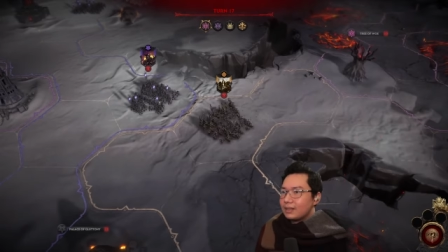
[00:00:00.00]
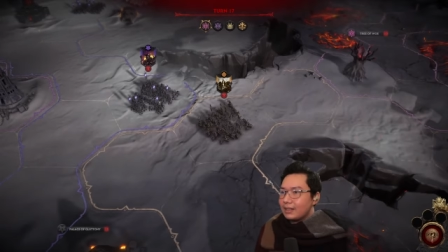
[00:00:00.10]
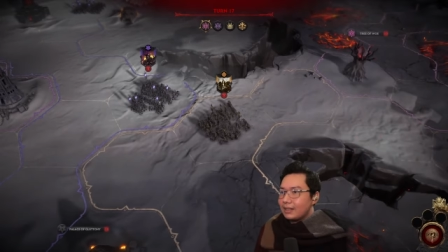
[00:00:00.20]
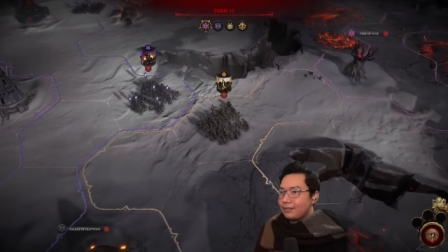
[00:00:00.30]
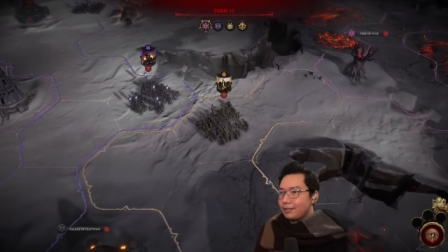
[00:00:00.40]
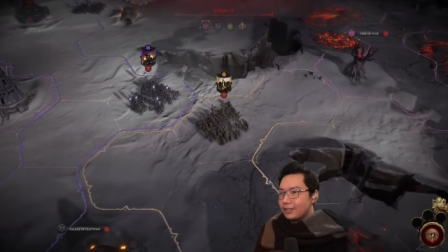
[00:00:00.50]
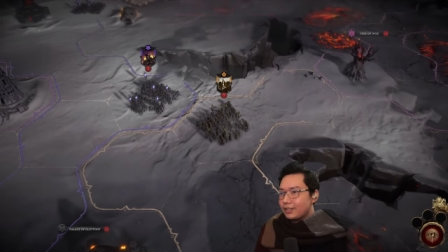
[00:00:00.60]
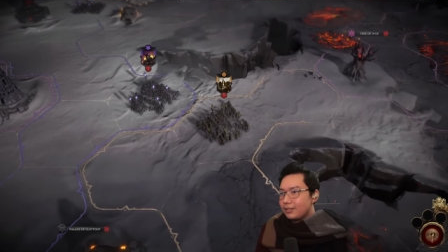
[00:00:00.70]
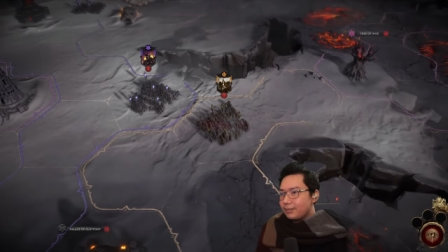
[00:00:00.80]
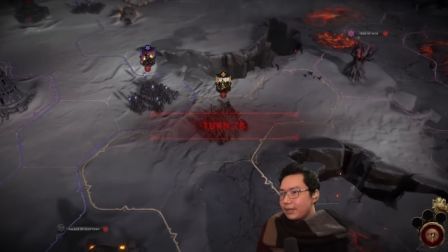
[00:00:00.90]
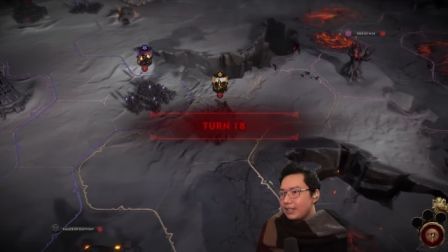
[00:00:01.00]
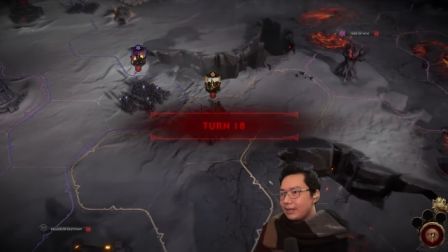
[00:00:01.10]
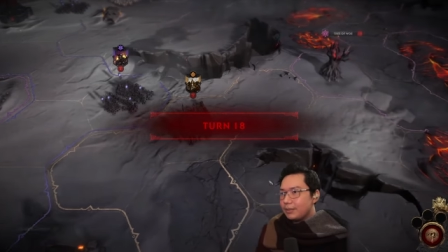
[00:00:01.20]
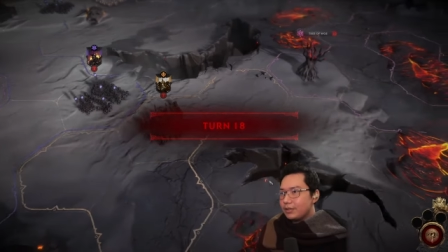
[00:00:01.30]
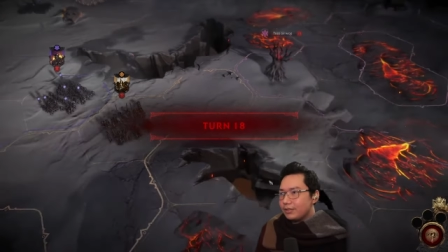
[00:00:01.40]
Okay, everyone's
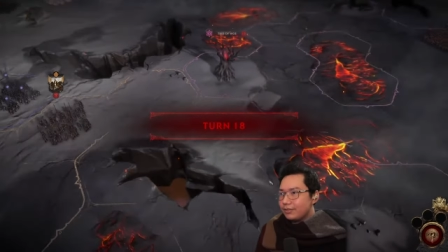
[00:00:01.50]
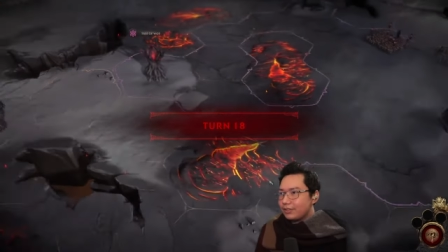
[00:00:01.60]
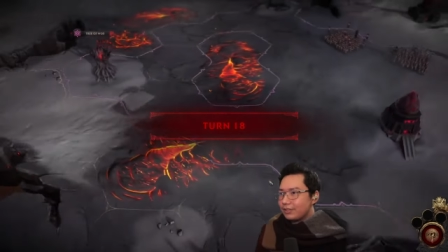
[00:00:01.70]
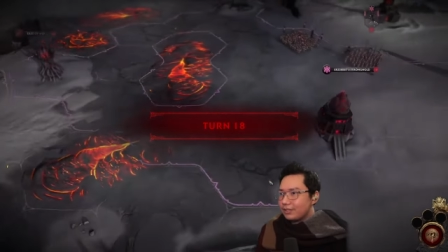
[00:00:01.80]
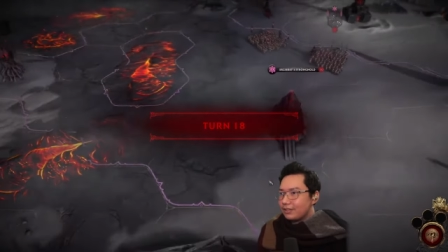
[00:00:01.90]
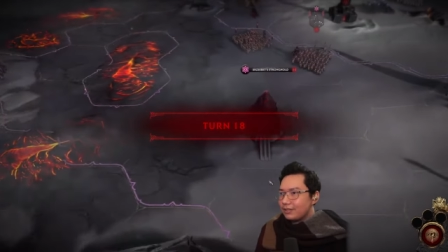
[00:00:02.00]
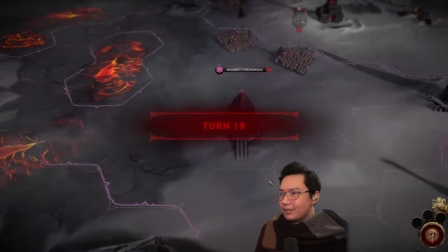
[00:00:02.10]
making moves.